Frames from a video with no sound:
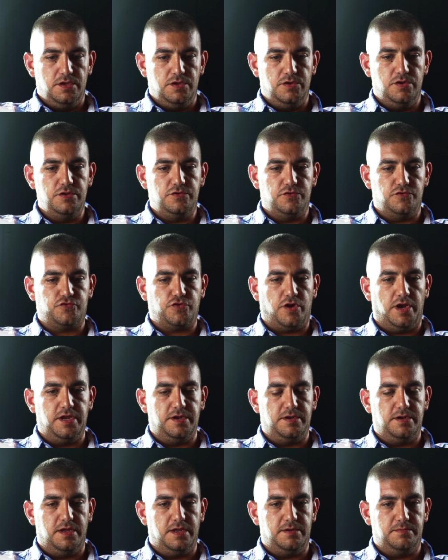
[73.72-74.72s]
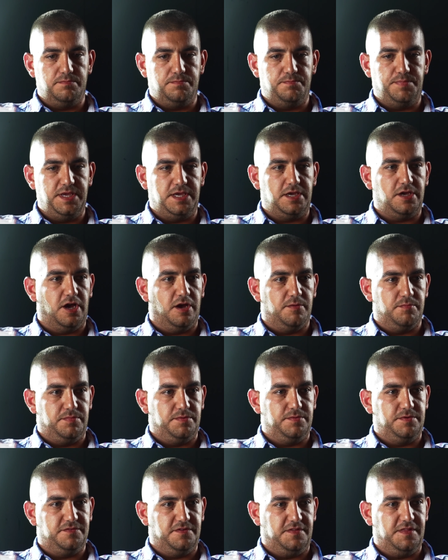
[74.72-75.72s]
You need to try and, and be calm
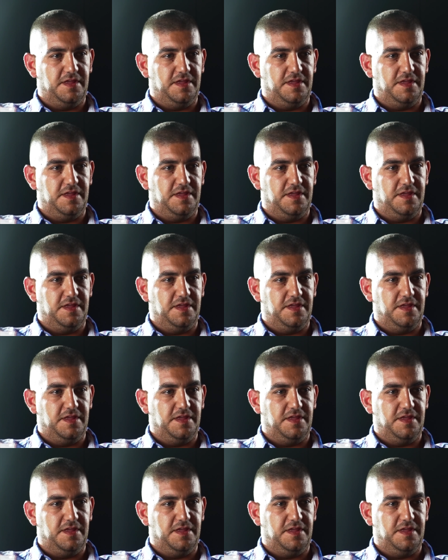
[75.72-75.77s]
because